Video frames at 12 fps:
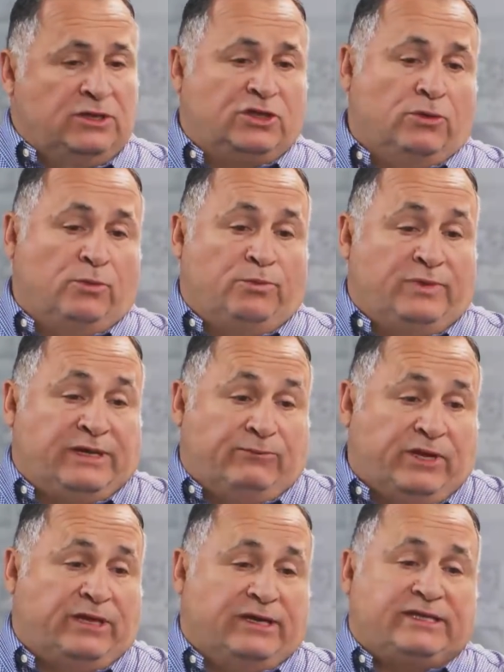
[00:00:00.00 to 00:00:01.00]
So
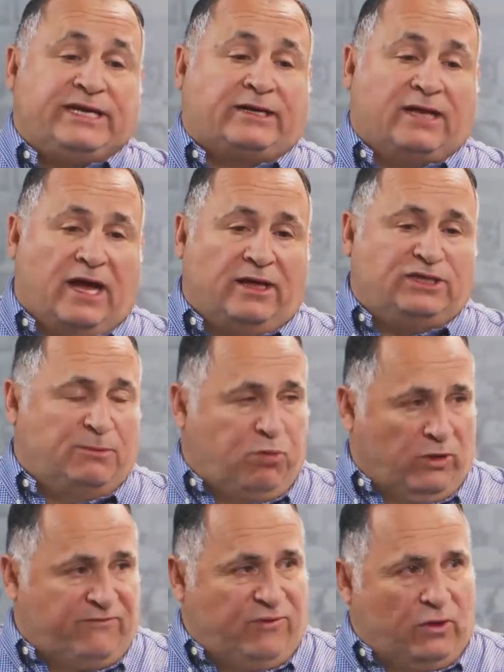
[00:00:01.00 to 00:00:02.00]
that really the technology
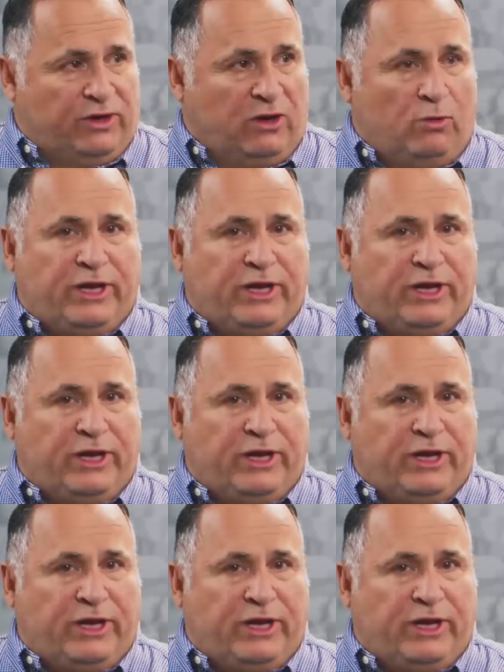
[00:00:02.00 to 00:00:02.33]
portfolio,